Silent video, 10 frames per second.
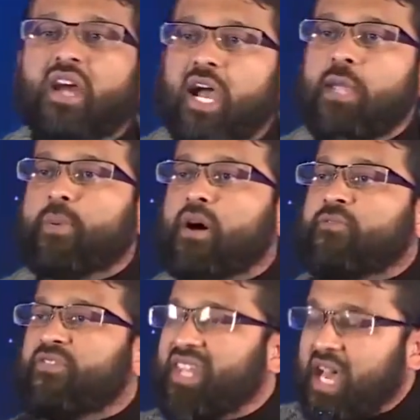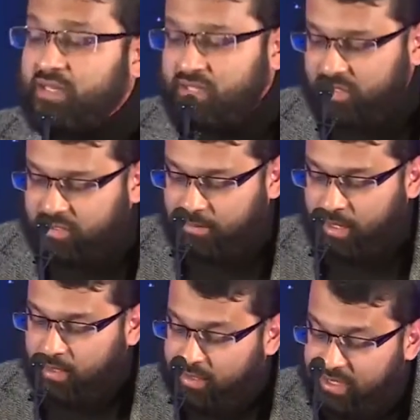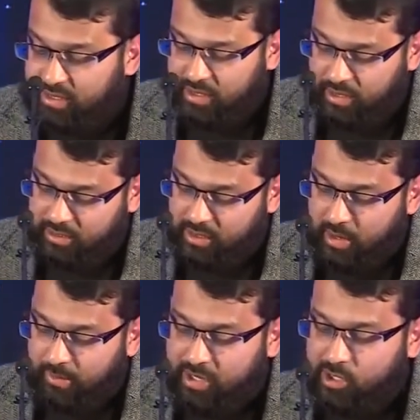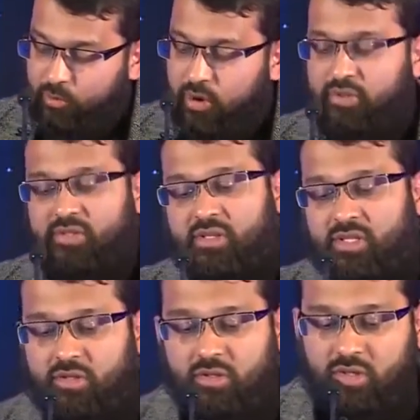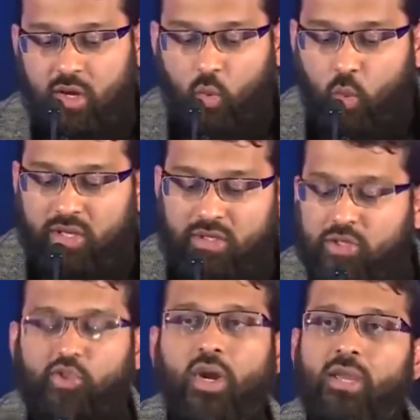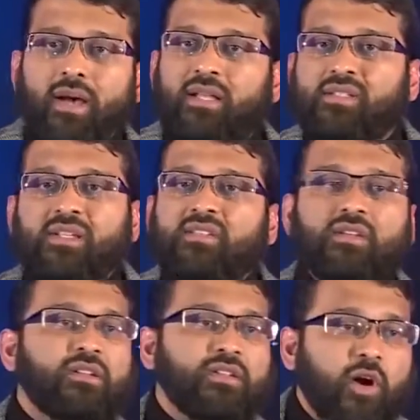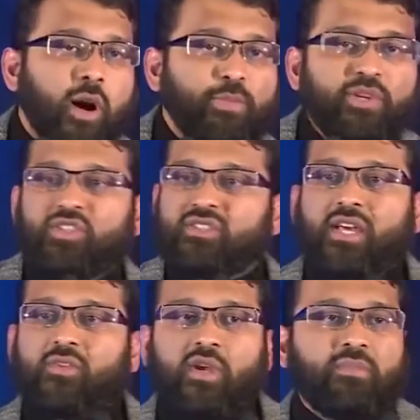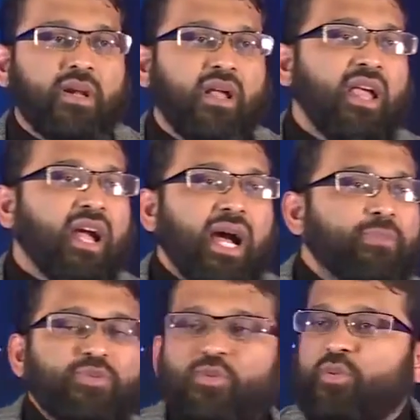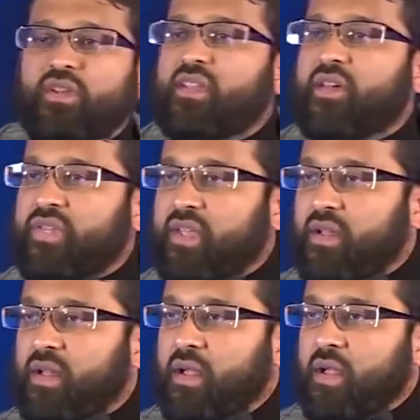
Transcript: type of fanaticism leads to this? My dear brothers and sisters, what did Juhayman's incident accomplish in Saudi Arabia? Absolutely nothing.